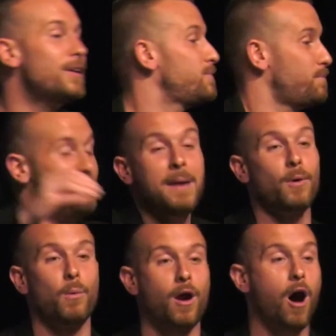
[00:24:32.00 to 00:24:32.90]
the
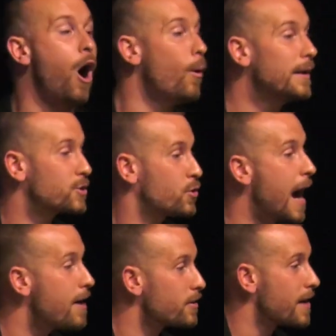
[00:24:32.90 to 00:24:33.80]
people were always
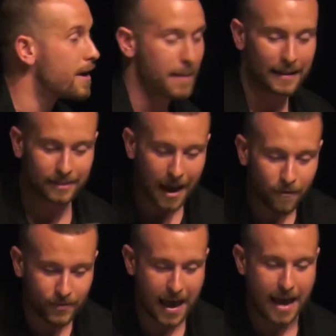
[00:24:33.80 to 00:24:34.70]
crowding around him. I
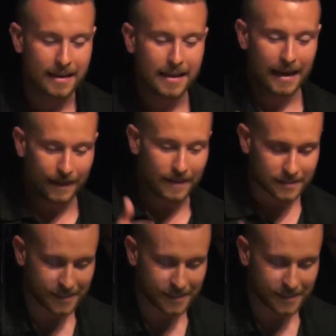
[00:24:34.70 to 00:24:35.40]
love that in this